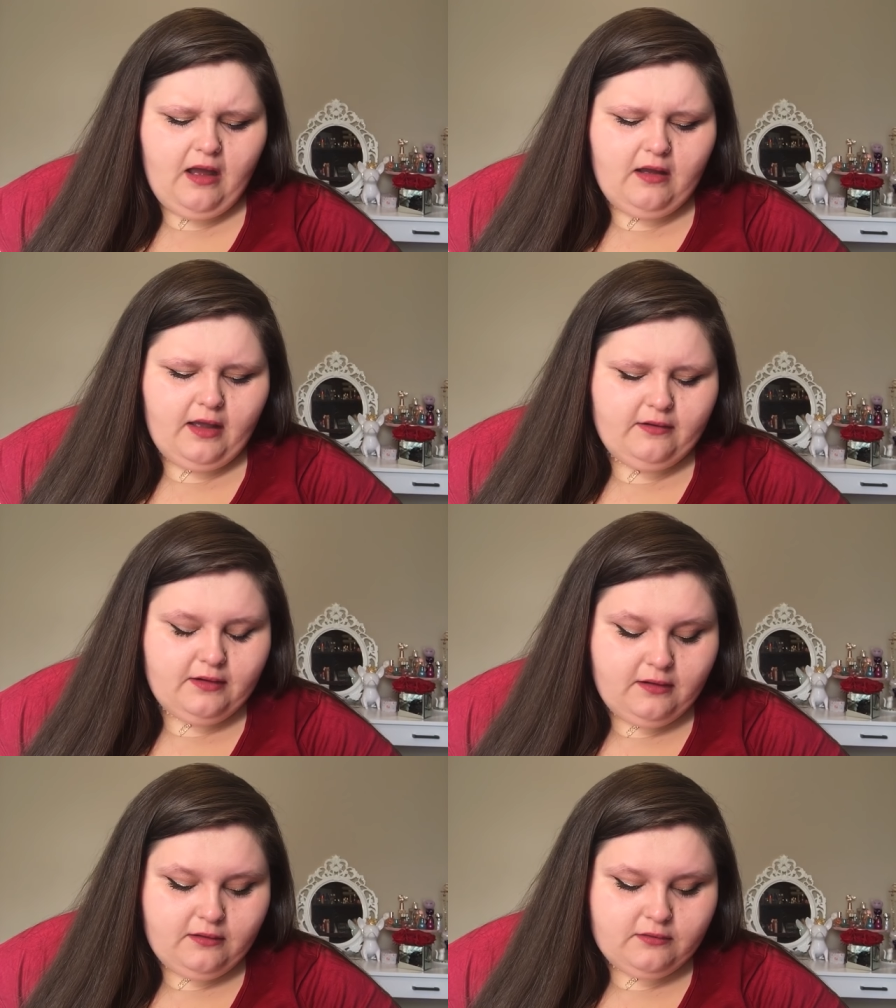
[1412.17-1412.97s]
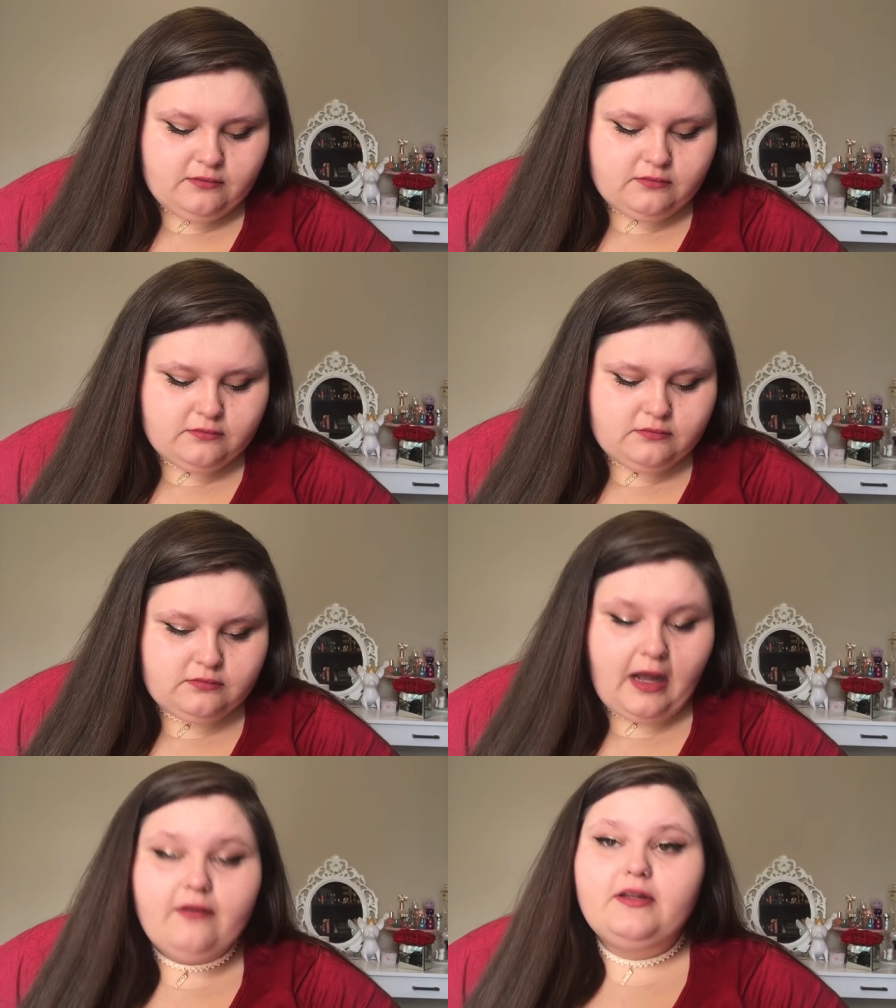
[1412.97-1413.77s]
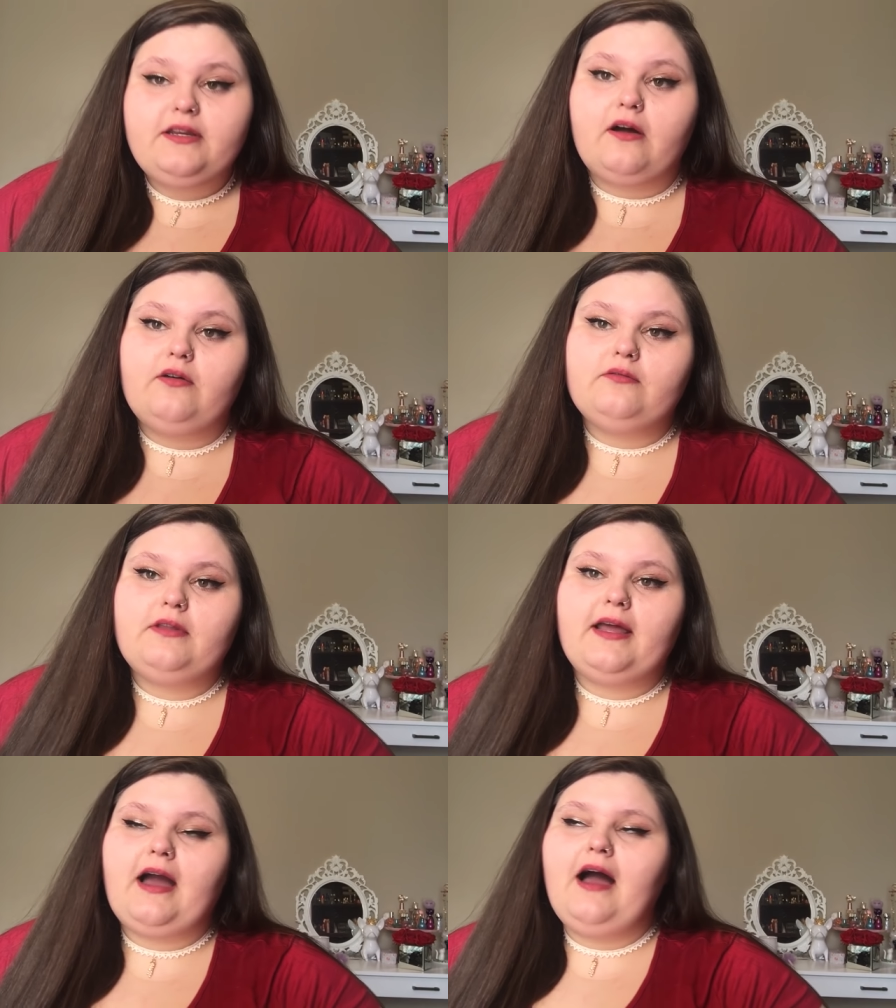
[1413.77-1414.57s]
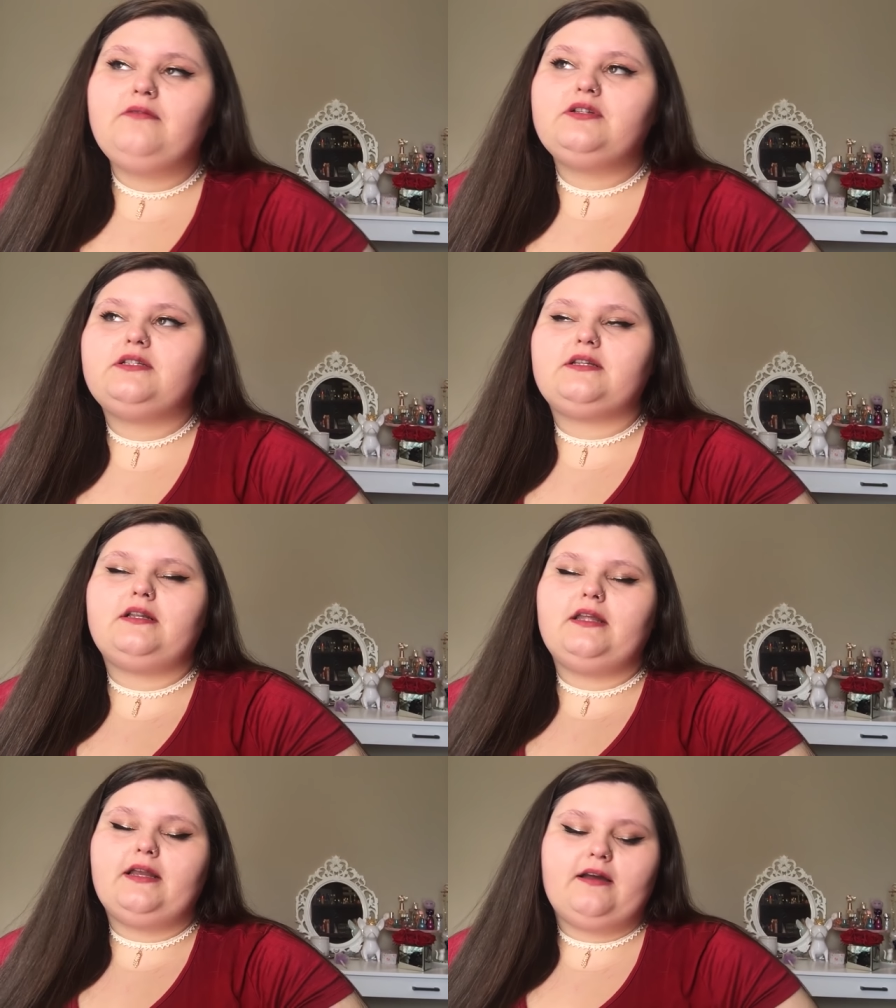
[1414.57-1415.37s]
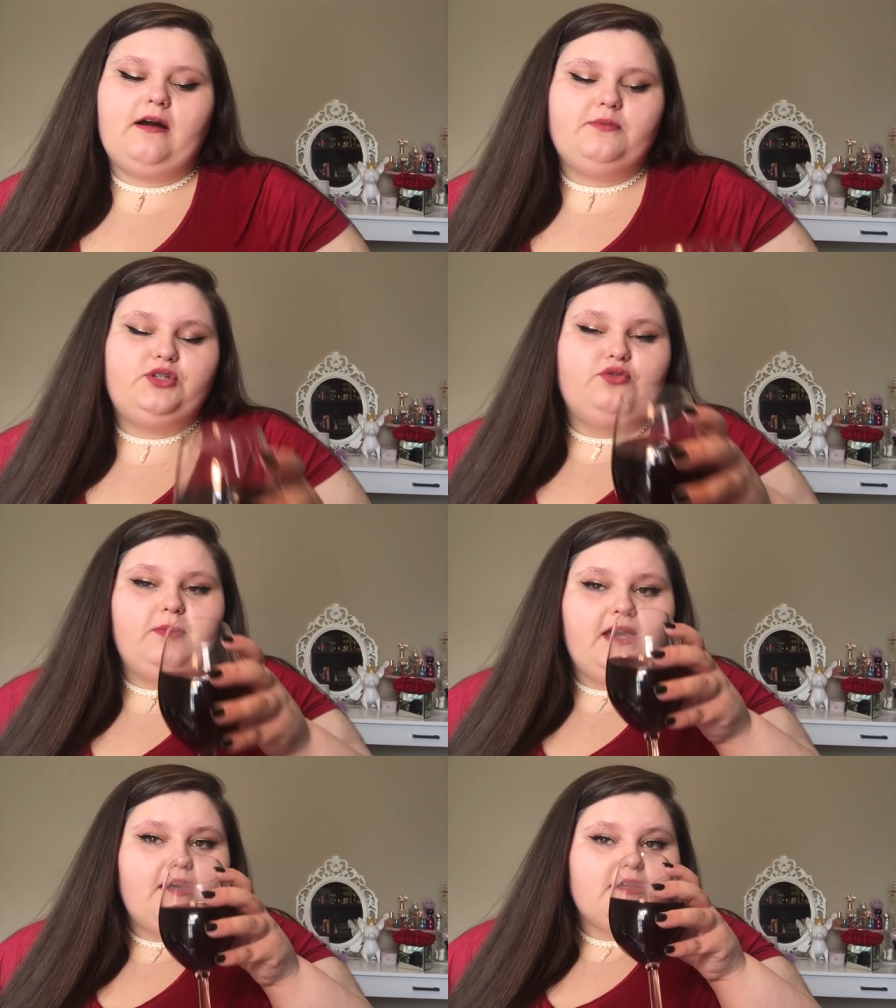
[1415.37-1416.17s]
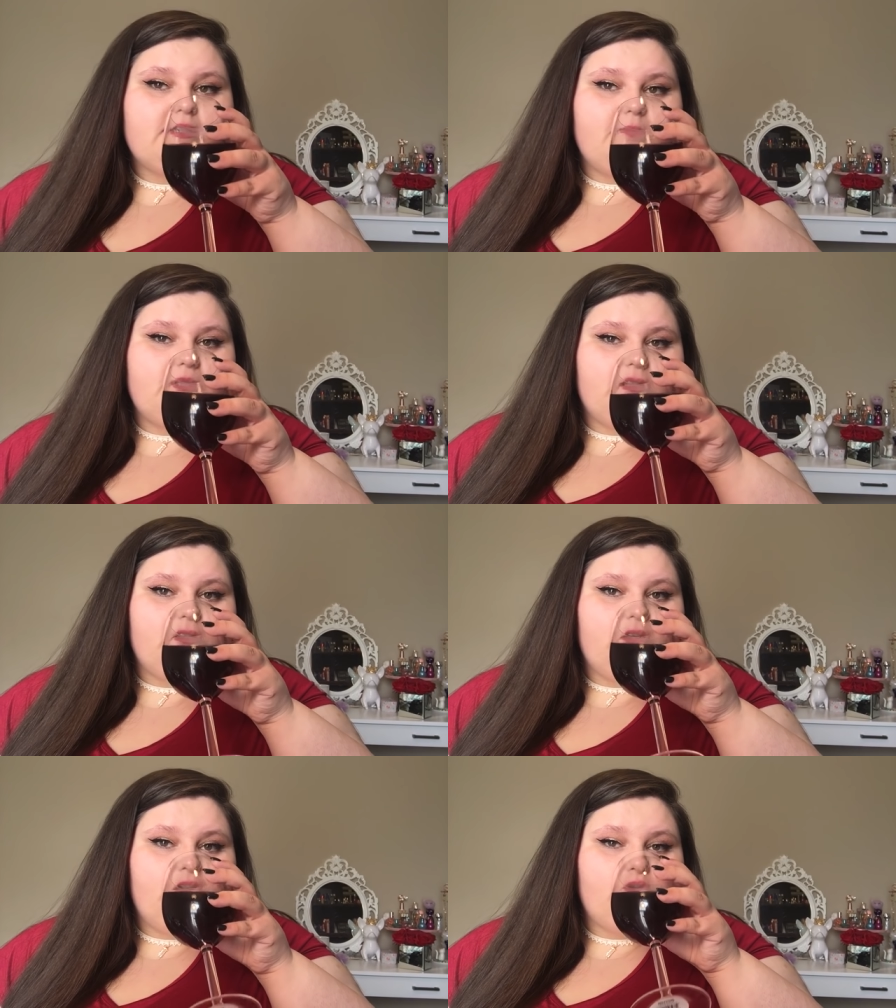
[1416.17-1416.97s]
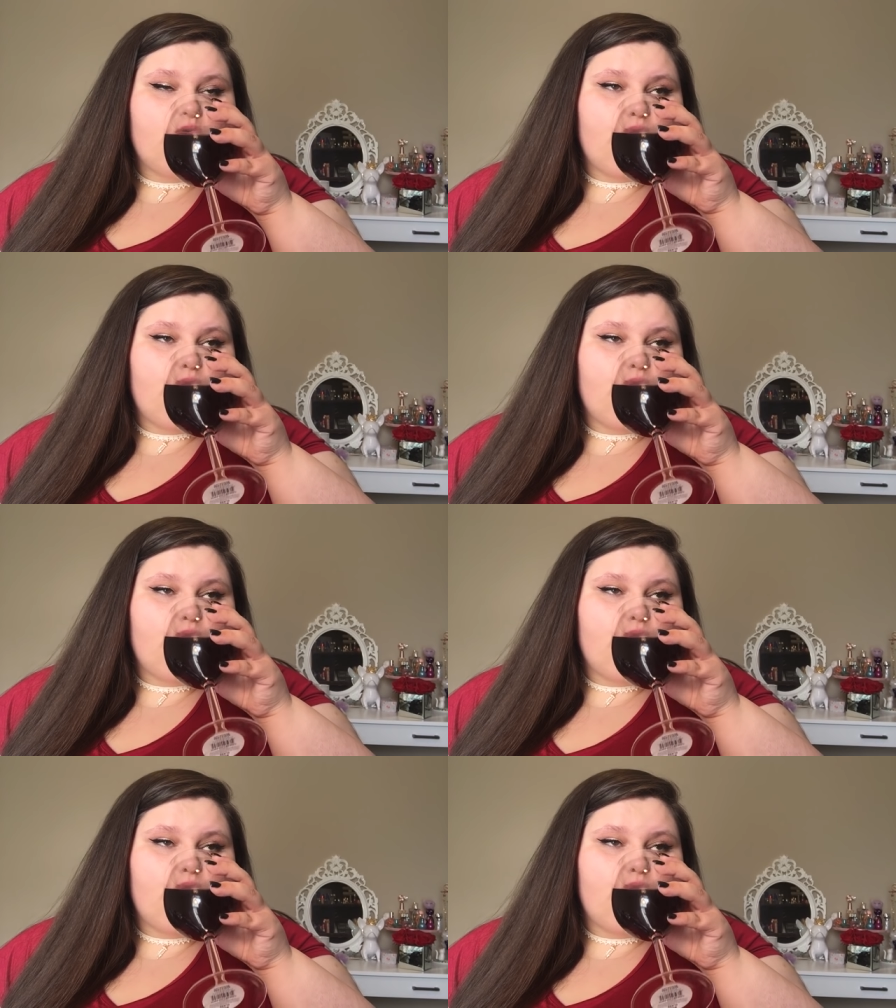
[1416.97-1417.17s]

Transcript: I don't know. I really don't. Like, I'm just gonna let it come to me because I'm done looking.